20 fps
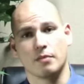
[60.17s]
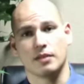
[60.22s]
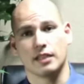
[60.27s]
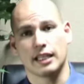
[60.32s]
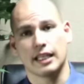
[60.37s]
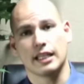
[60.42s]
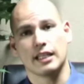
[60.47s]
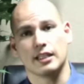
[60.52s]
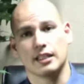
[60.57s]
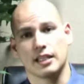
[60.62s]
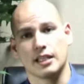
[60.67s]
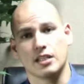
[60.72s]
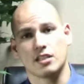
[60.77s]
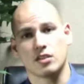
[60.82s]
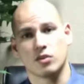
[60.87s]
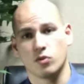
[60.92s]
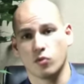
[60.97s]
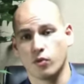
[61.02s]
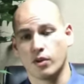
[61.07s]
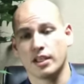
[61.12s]
able to get leads,
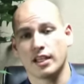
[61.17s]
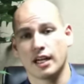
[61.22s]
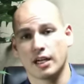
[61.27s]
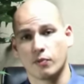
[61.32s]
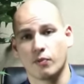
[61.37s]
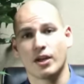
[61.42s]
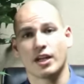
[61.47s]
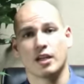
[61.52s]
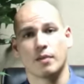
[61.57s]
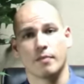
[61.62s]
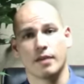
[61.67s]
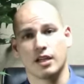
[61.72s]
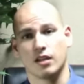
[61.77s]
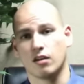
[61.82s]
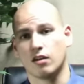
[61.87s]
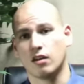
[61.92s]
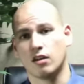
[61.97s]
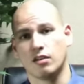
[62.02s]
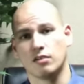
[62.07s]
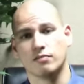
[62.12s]
and the one that I'd recommend
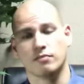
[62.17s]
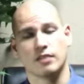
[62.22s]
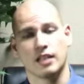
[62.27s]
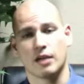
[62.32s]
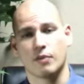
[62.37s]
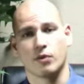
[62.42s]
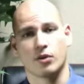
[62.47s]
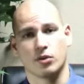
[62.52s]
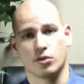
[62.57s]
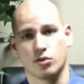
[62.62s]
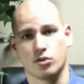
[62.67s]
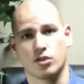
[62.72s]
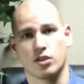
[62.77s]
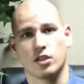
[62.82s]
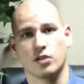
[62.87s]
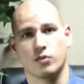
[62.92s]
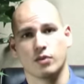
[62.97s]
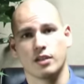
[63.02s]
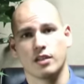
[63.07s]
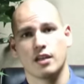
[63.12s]
all networkers
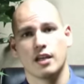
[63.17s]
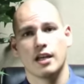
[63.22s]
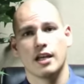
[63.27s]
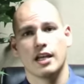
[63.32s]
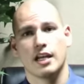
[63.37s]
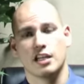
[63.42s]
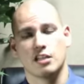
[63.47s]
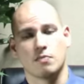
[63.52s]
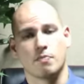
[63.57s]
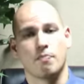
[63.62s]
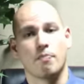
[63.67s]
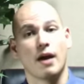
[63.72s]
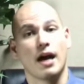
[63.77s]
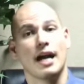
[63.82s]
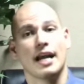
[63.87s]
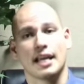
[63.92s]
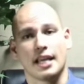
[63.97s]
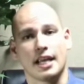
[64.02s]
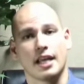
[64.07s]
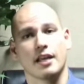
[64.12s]
start with, is
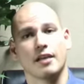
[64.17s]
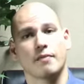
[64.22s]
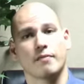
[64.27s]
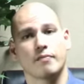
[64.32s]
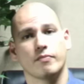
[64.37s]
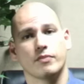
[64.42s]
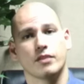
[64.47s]
buying